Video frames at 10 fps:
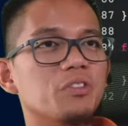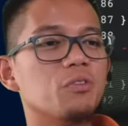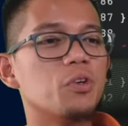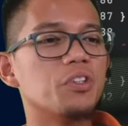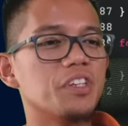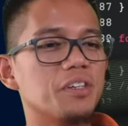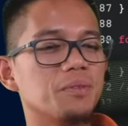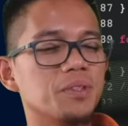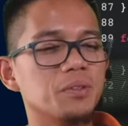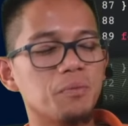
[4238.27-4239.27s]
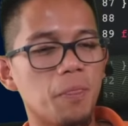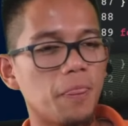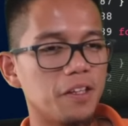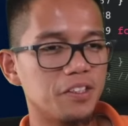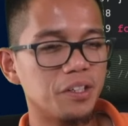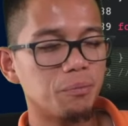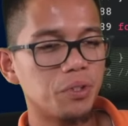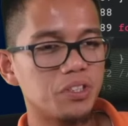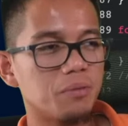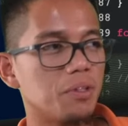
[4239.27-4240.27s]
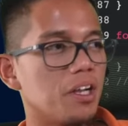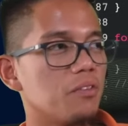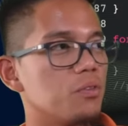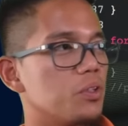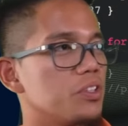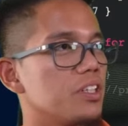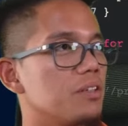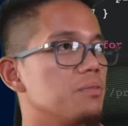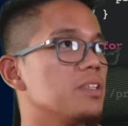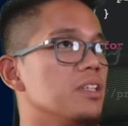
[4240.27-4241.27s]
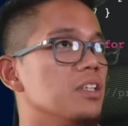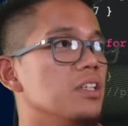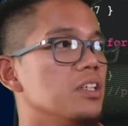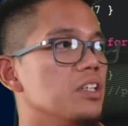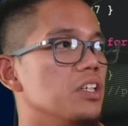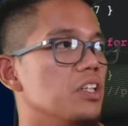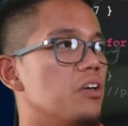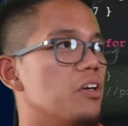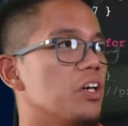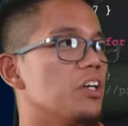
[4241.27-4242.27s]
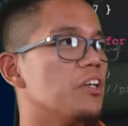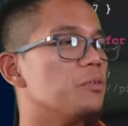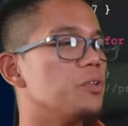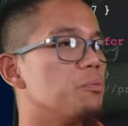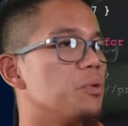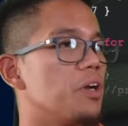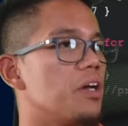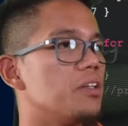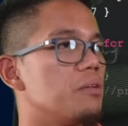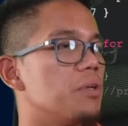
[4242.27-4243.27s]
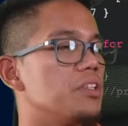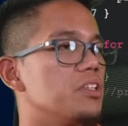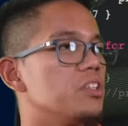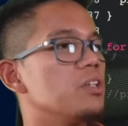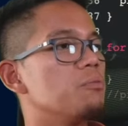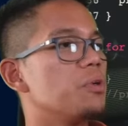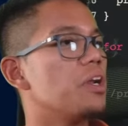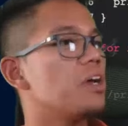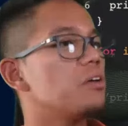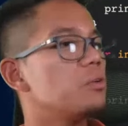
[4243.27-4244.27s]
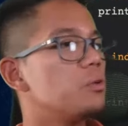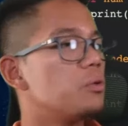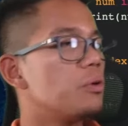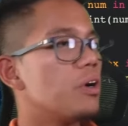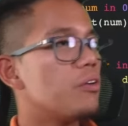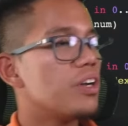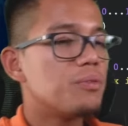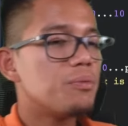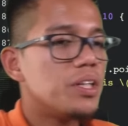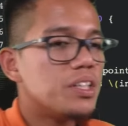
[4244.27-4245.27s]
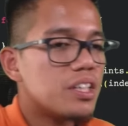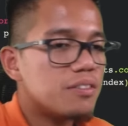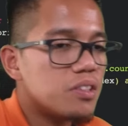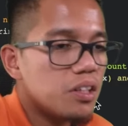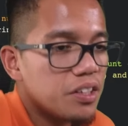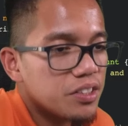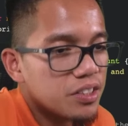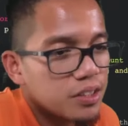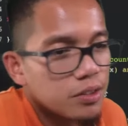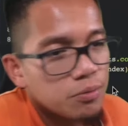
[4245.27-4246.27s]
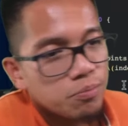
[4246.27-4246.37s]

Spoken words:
4 times. It's gonna print something out 4 times. You know how earlier when you print out the message, you print out however many times the letters is?